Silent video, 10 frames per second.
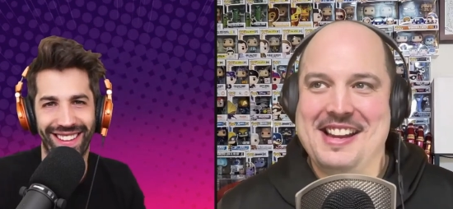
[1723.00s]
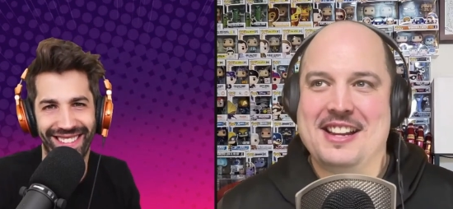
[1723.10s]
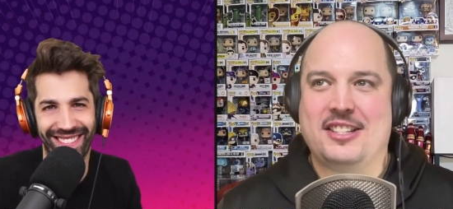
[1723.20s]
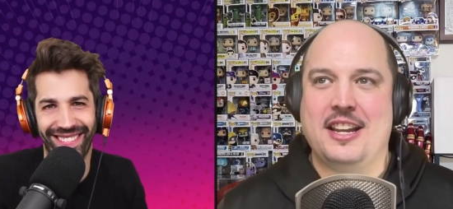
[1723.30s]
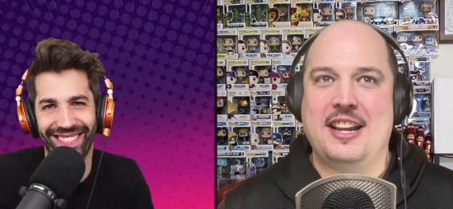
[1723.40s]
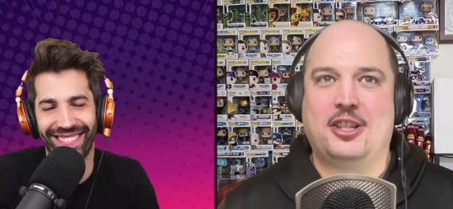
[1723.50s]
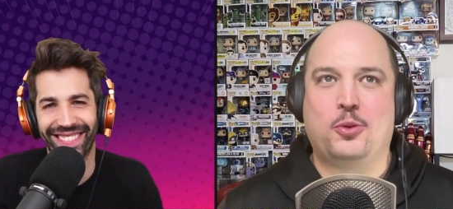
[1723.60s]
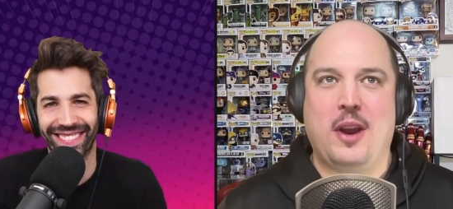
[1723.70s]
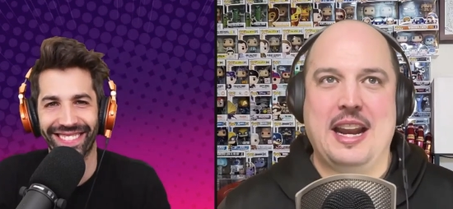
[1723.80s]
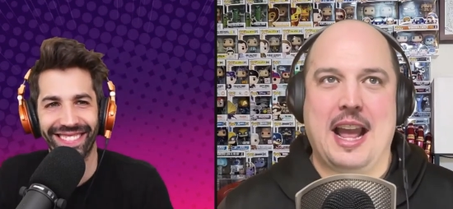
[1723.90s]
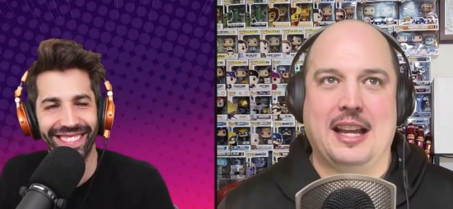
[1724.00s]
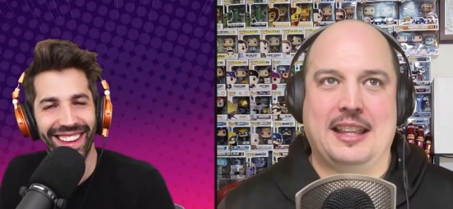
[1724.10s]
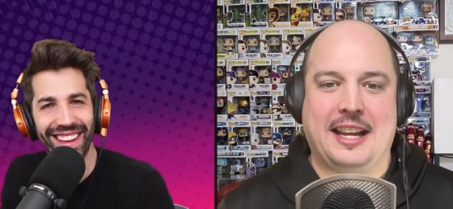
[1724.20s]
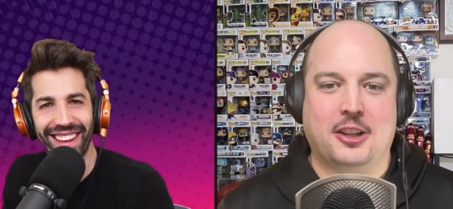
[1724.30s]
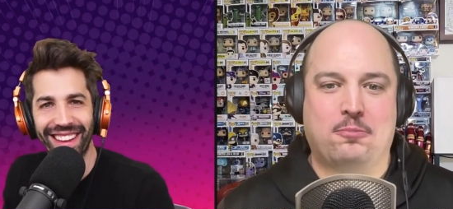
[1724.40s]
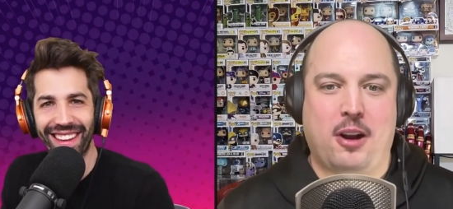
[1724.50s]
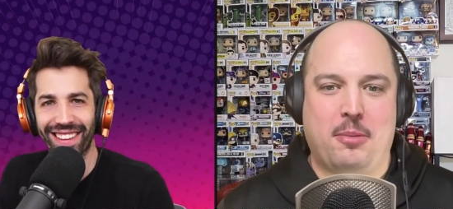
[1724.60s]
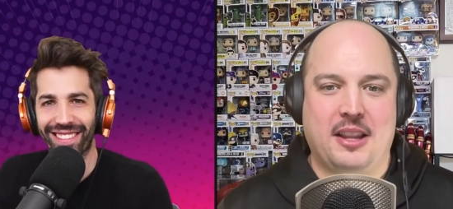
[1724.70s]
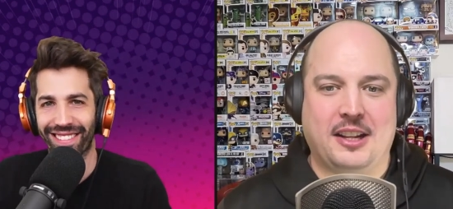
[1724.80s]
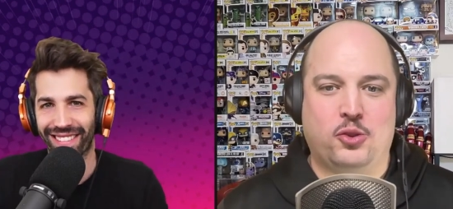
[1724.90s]
Speaker 1: Sydney Sweeney, I think, is probably
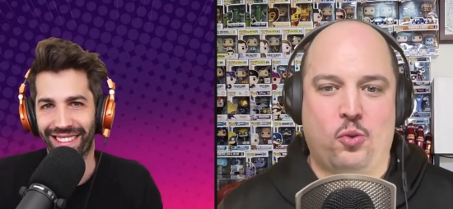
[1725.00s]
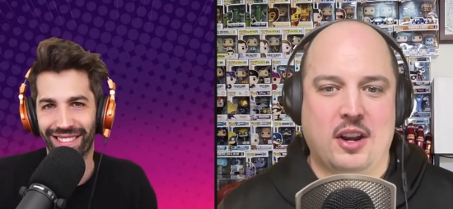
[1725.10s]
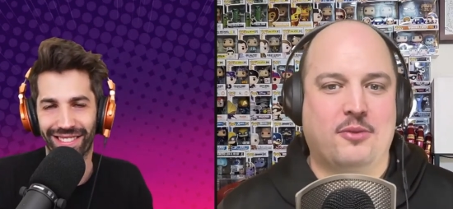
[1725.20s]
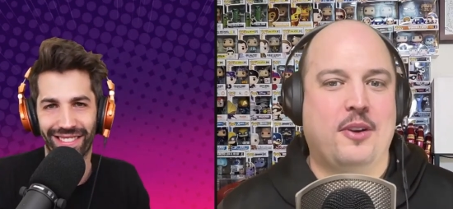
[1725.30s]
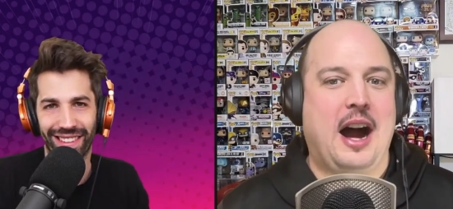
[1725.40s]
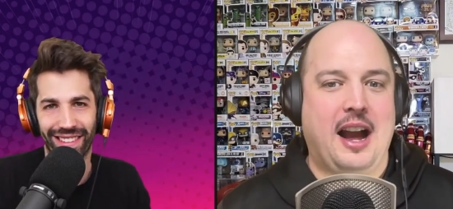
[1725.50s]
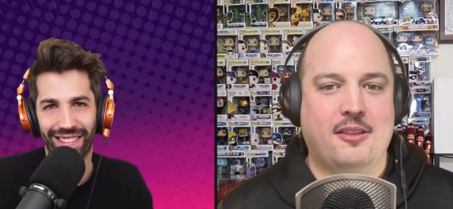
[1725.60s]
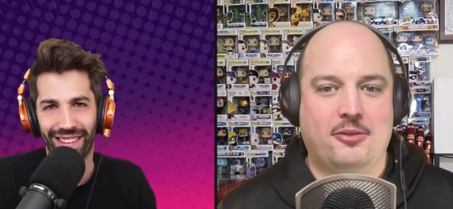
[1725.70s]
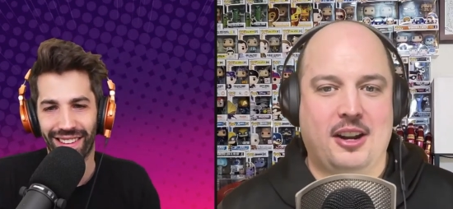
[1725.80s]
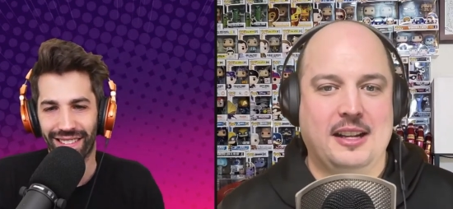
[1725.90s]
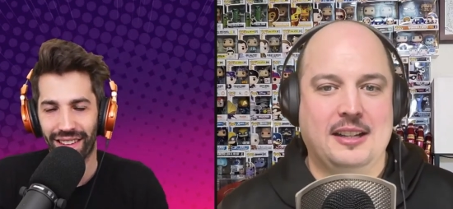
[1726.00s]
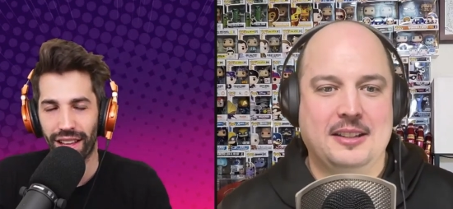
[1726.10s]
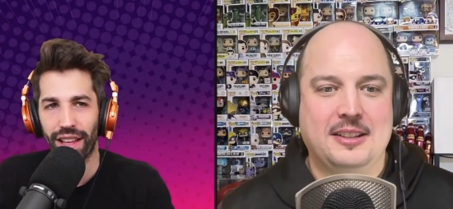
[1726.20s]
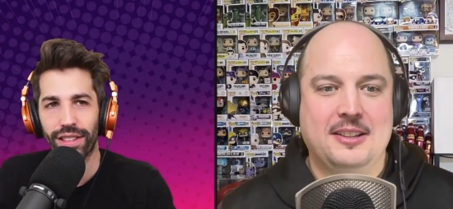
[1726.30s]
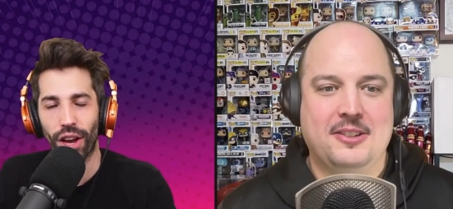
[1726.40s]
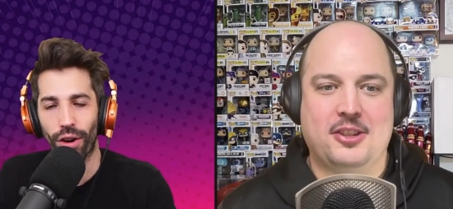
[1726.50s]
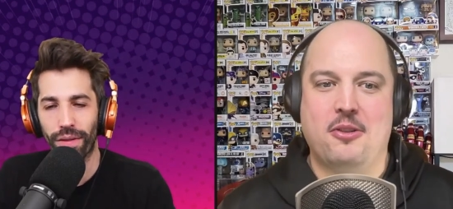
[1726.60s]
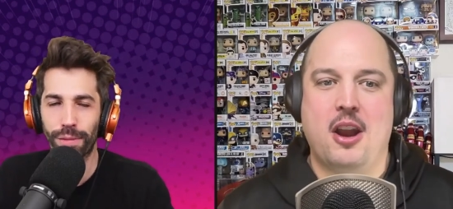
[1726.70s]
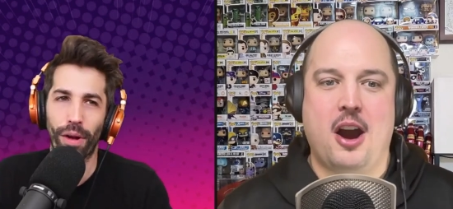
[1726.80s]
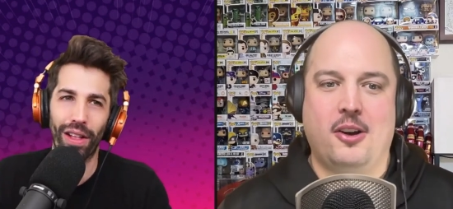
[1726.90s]
like 25, right? So,
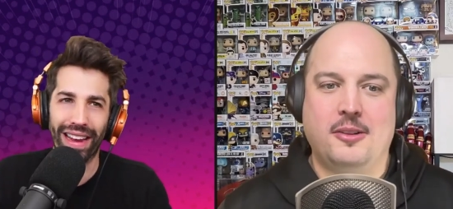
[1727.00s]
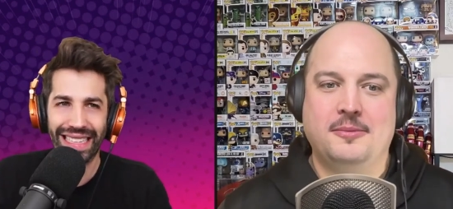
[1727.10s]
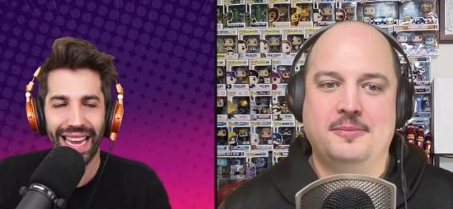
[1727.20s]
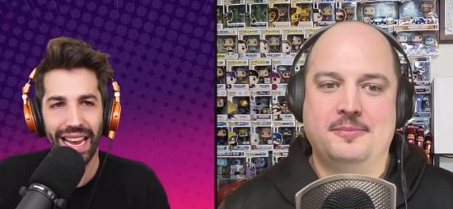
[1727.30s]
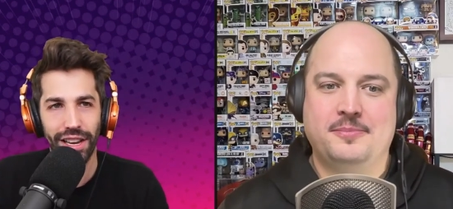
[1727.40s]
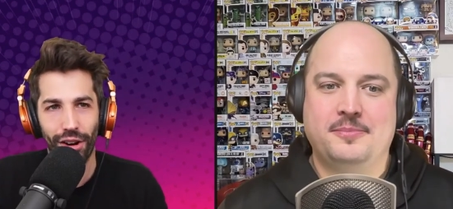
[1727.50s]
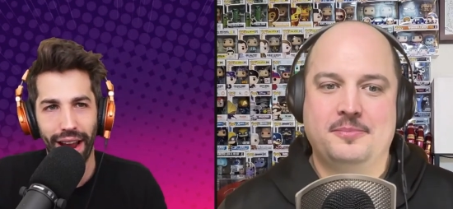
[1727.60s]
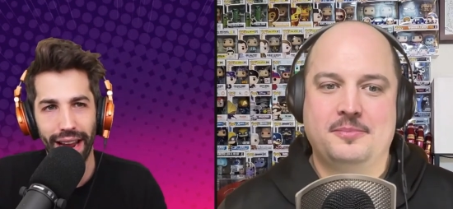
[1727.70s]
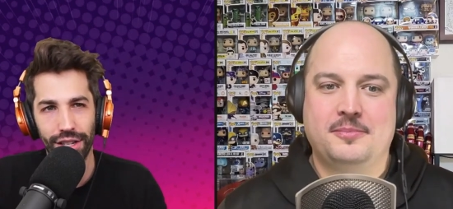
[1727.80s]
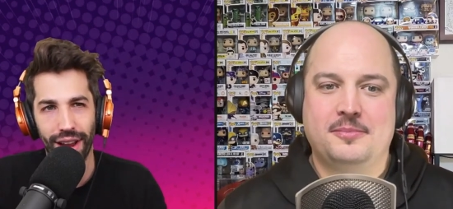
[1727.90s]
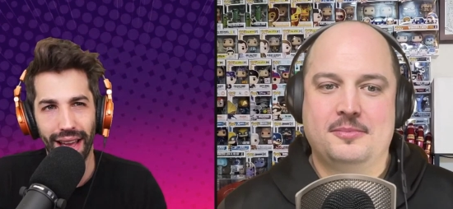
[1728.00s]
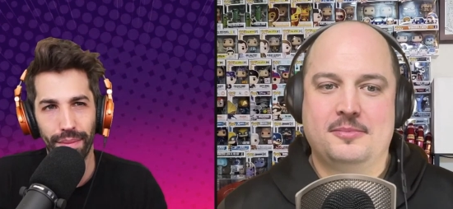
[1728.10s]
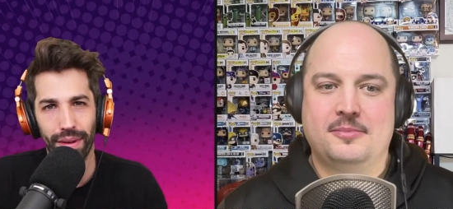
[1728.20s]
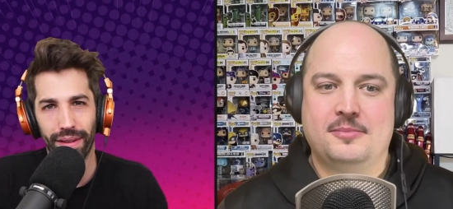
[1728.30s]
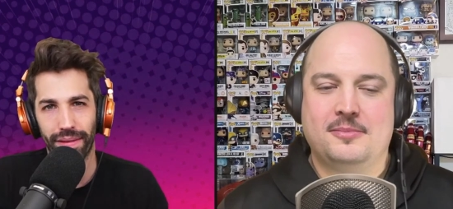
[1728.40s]
it's no. probably like a 10 year age gap.